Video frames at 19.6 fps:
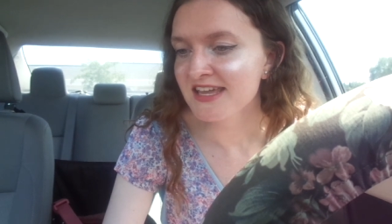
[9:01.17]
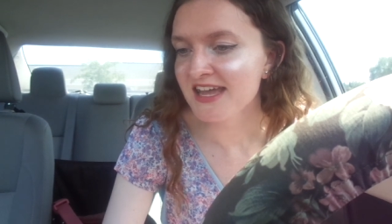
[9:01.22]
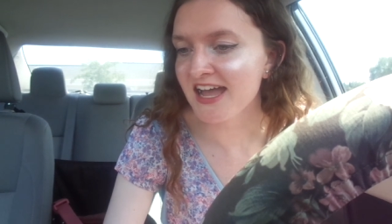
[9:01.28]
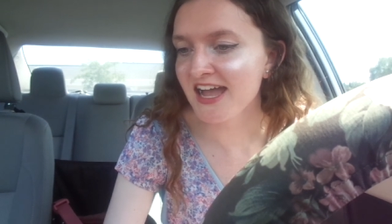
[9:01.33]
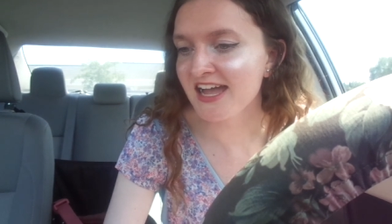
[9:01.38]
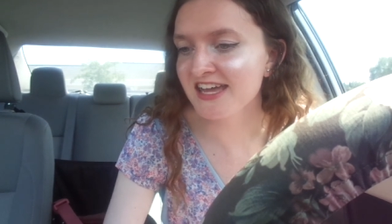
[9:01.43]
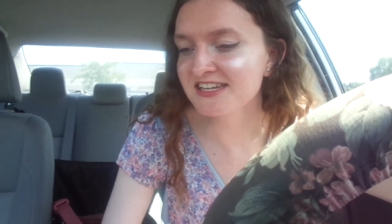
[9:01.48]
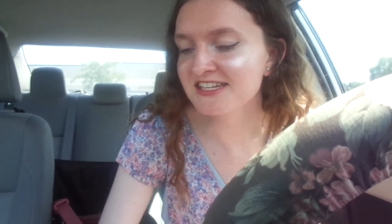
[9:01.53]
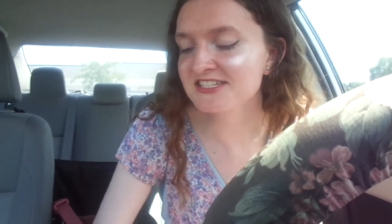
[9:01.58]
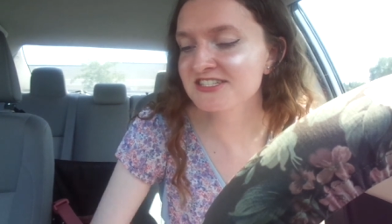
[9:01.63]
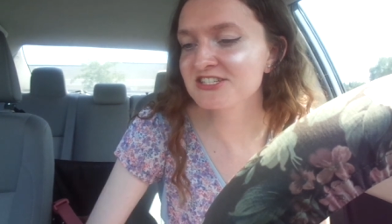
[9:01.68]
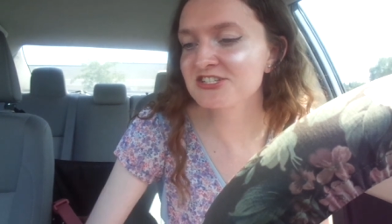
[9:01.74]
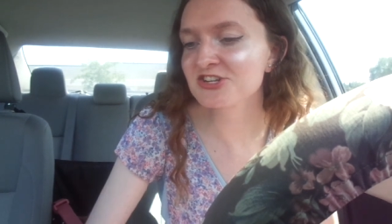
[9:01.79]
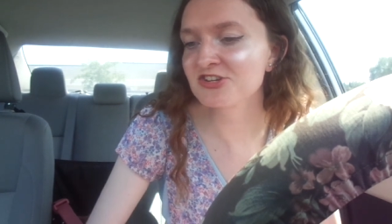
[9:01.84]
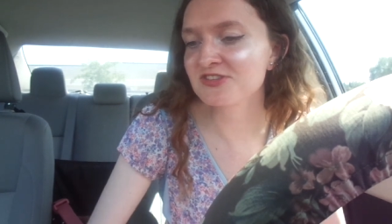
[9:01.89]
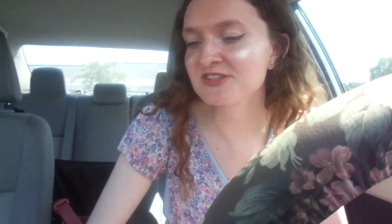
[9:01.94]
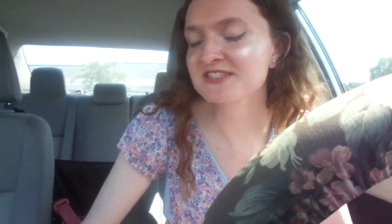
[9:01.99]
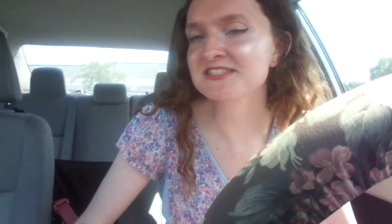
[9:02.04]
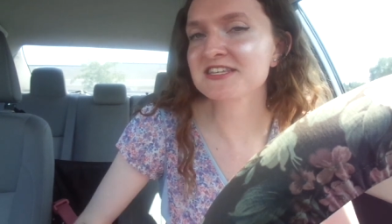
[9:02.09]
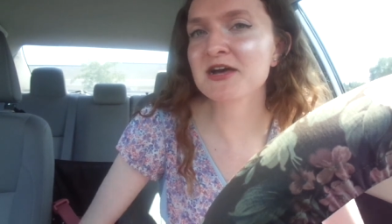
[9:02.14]
I need to
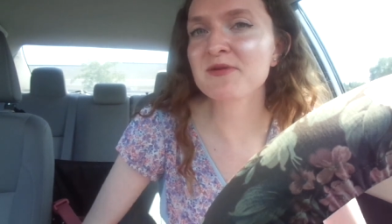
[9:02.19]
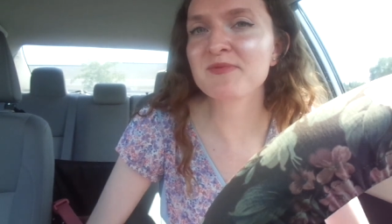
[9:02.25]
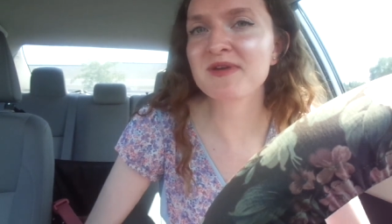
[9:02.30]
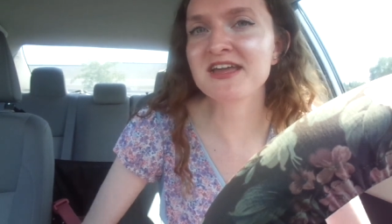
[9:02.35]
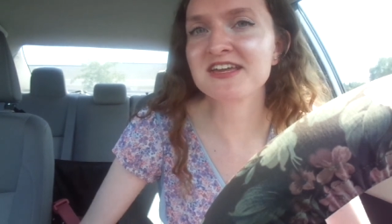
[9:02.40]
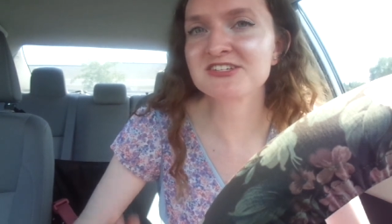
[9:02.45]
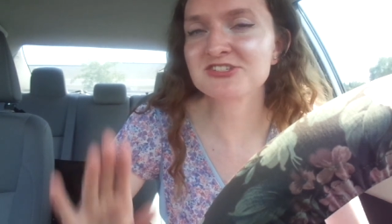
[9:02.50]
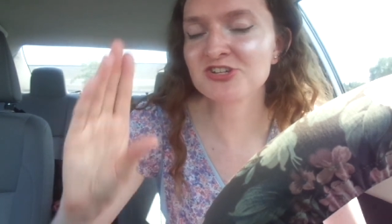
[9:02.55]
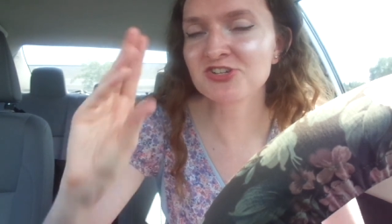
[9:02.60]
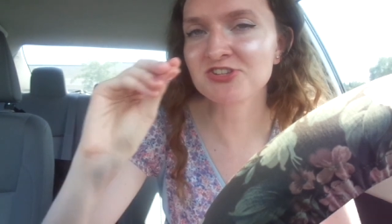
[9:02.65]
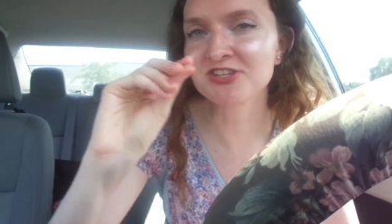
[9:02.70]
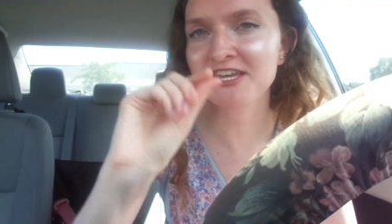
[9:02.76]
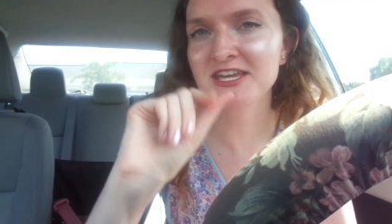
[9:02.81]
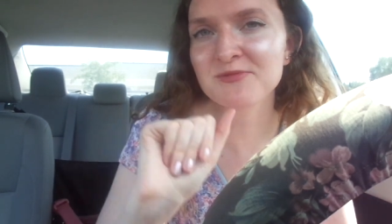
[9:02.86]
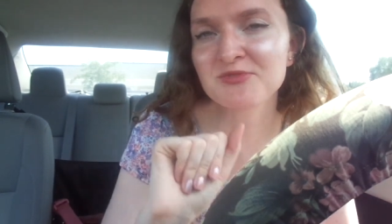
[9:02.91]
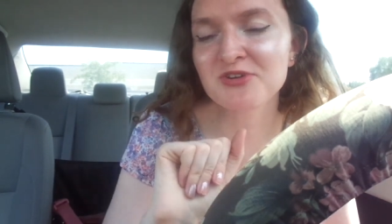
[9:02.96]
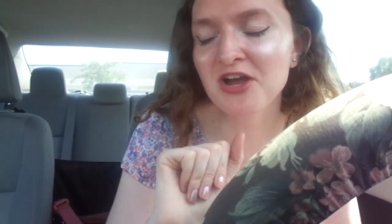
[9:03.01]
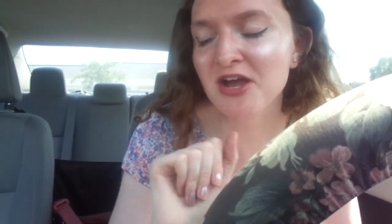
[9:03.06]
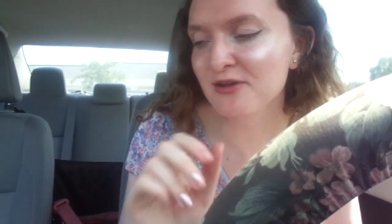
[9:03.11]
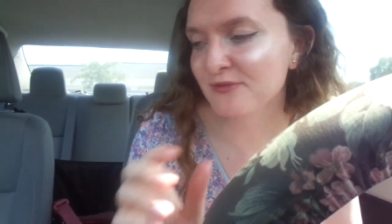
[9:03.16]
turn this up and turn the
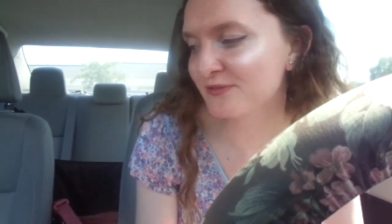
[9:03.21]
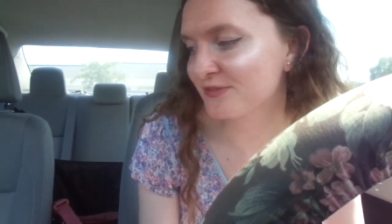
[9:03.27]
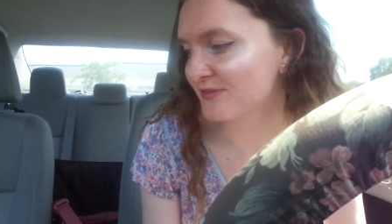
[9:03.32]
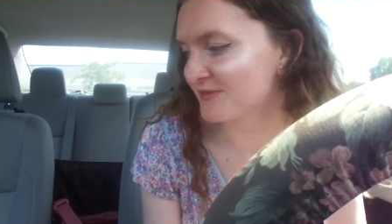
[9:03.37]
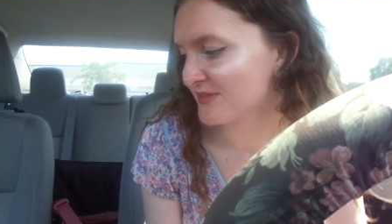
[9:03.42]
camera off.